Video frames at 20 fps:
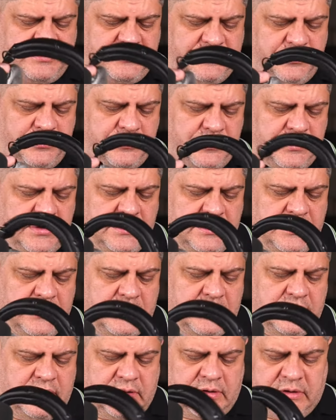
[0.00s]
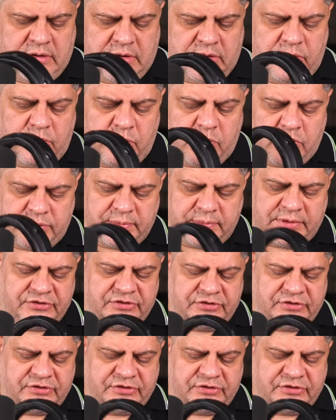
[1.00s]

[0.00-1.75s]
So you won't be